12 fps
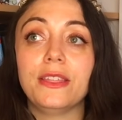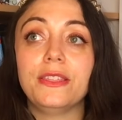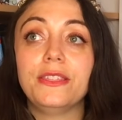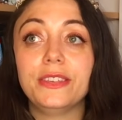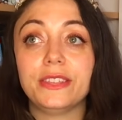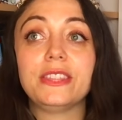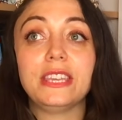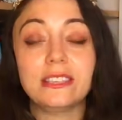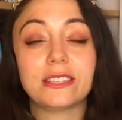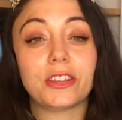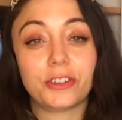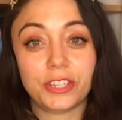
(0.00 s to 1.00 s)

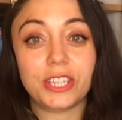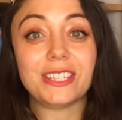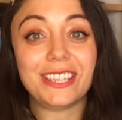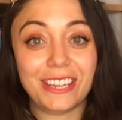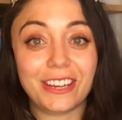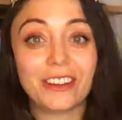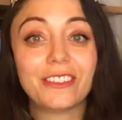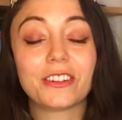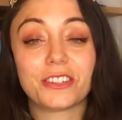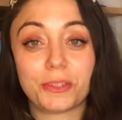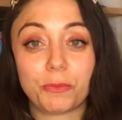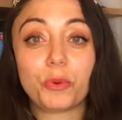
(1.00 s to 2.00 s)
these energies here that
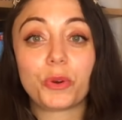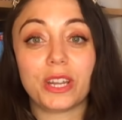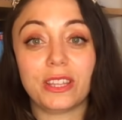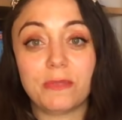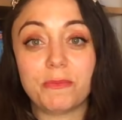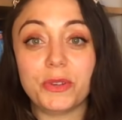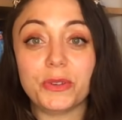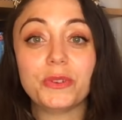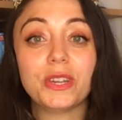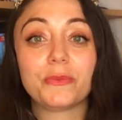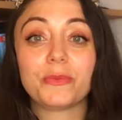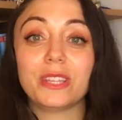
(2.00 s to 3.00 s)
are supporting the
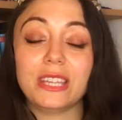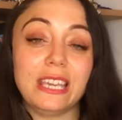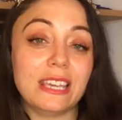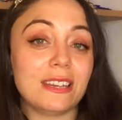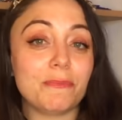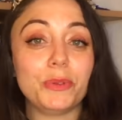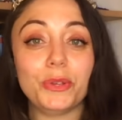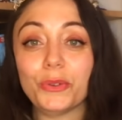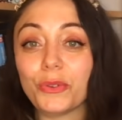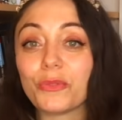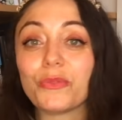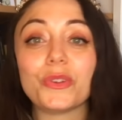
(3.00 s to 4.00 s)
moon and really in a
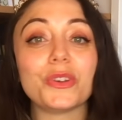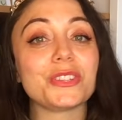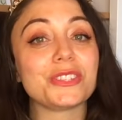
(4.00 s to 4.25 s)
beautiful,